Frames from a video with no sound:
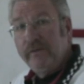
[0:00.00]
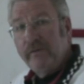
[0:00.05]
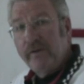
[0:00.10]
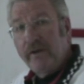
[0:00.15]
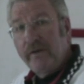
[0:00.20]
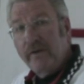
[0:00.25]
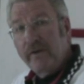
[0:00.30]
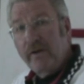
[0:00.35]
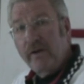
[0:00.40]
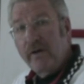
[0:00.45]
these
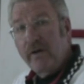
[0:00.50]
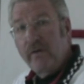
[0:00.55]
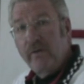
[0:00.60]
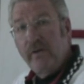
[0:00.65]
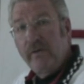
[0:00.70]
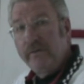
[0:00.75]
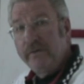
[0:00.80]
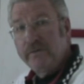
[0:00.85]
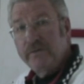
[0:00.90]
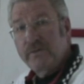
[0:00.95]
on the
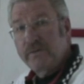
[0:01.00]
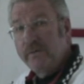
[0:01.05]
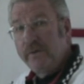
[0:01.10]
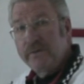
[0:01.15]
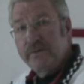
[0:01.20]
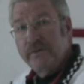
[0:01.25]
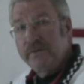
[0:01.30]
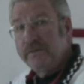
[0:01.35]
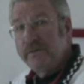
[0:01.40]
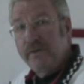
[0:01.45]
car, all the
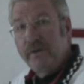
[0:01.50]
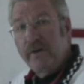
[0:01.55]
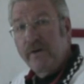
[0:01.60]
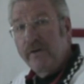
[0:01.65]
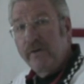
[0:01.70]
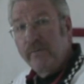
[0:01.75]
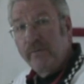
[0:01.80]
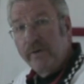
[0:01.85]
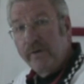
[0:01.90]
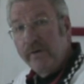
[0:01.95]
instructions and
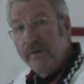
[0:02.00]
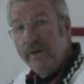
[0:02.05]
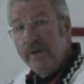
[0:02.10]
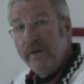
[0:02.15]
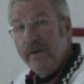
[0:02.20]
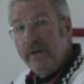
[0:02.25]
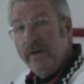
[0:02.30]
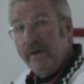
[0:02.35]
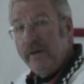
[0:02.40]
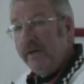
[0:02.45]

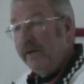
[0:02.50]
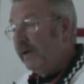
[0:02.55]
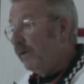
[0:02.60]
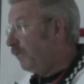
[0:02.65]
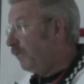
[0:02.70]
hardware. And